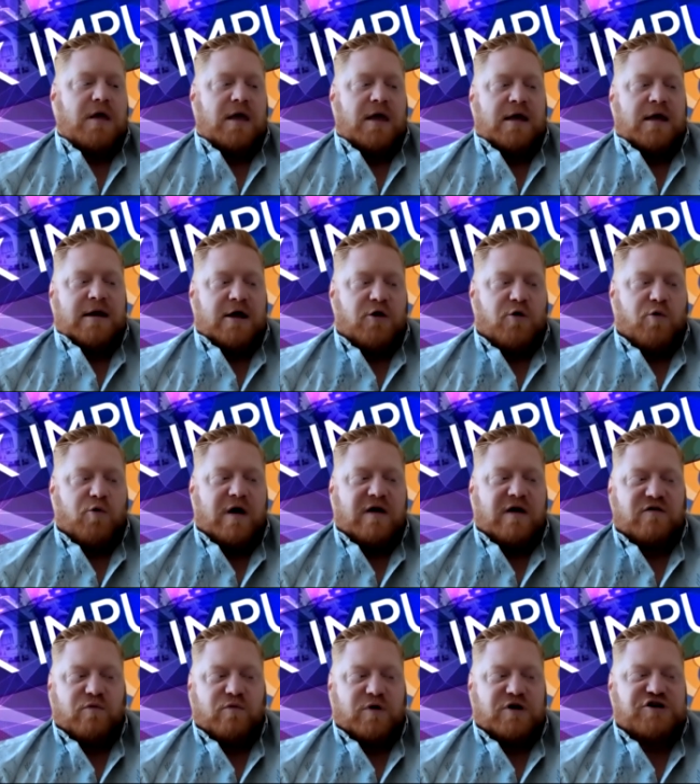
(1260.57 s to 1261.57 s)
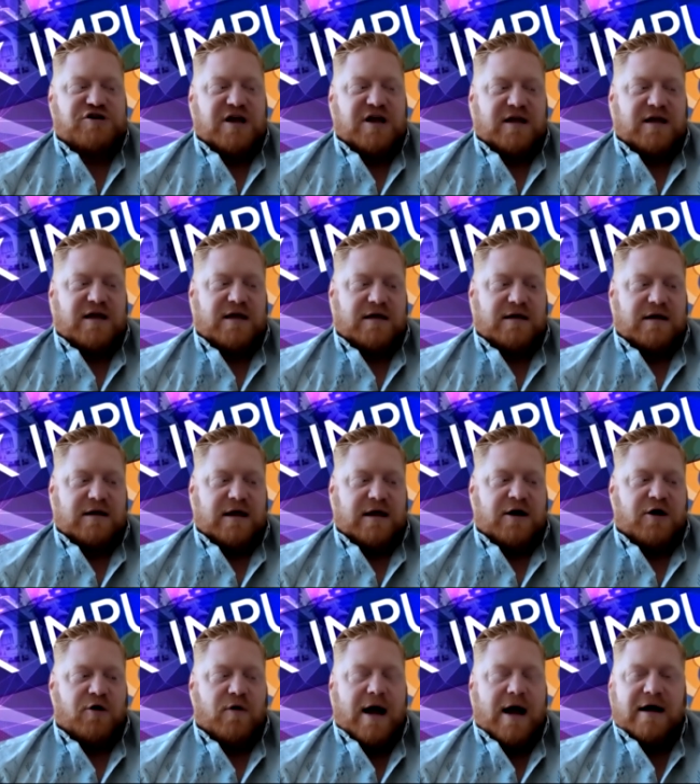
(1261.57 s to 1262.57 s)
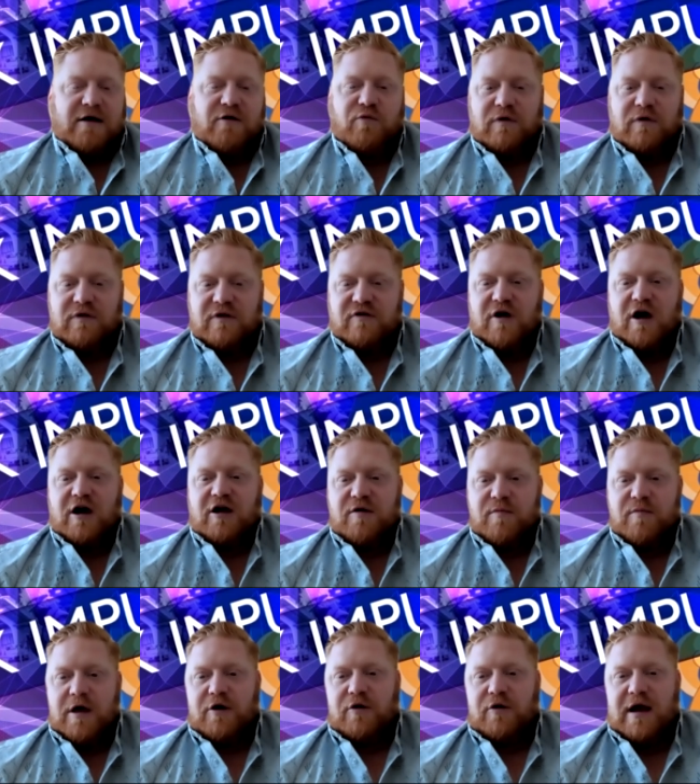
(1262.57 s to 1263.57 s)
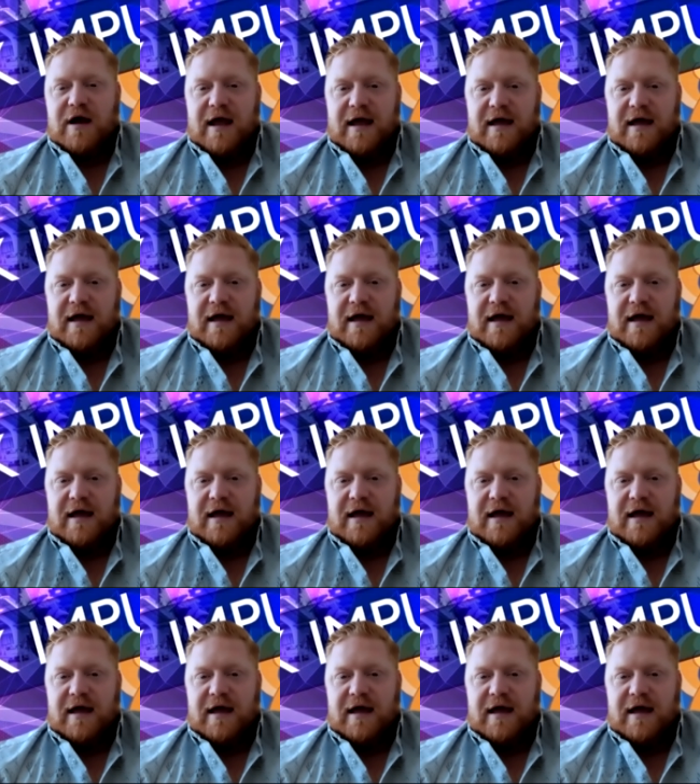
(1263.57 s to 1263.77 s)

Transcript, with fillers: any other ways in which they can interact with the documentary